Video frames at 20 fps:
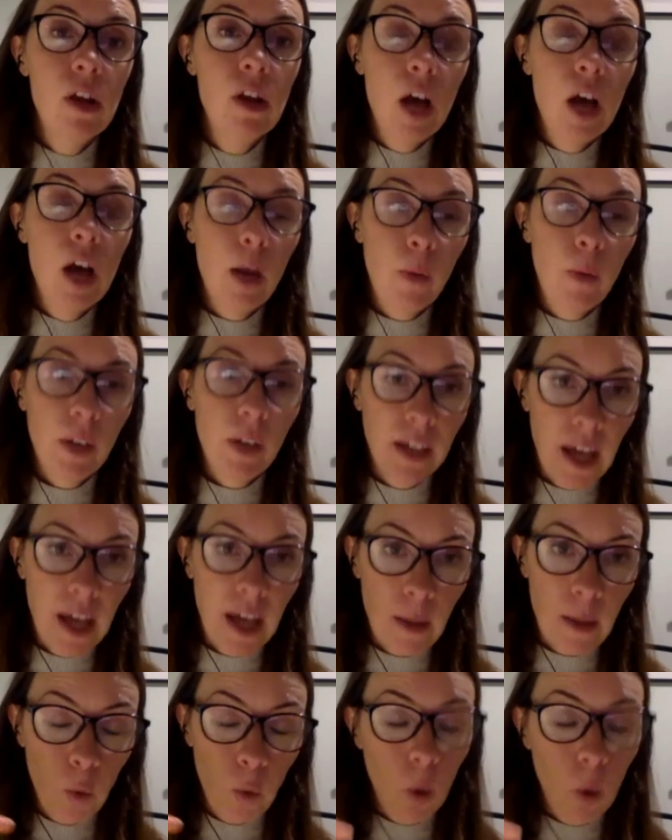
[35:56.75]
I want to get
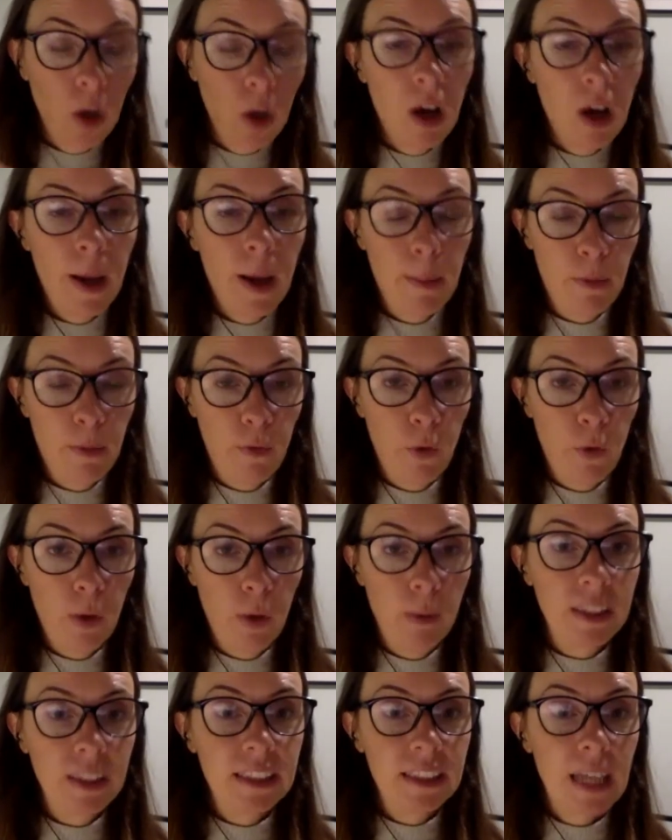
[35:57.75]
more high
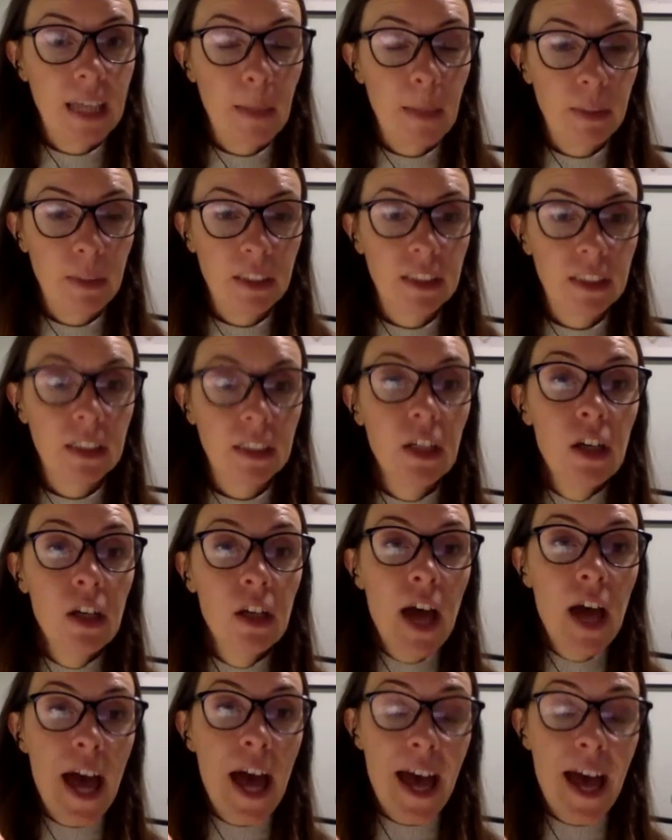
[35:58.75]
performance habits,
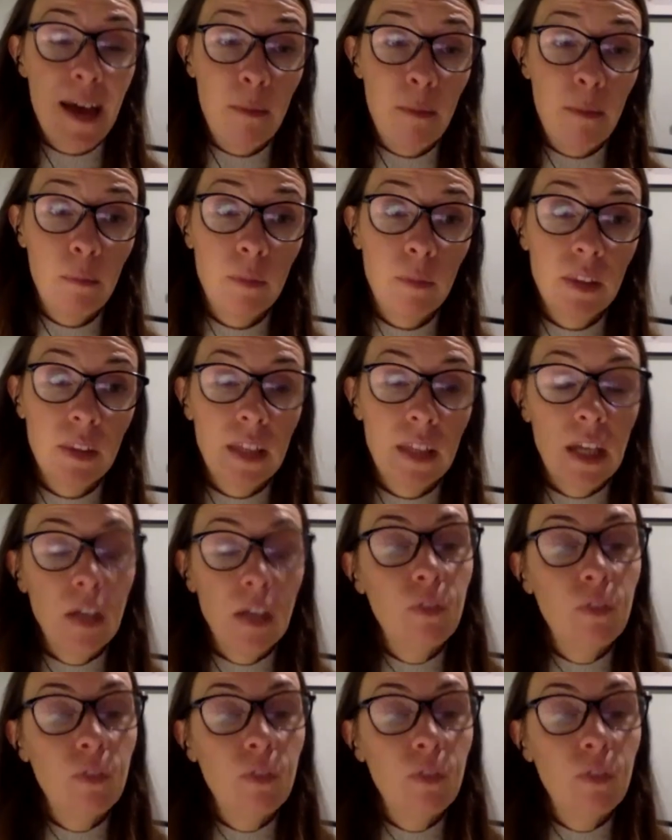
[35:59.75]
um, then you've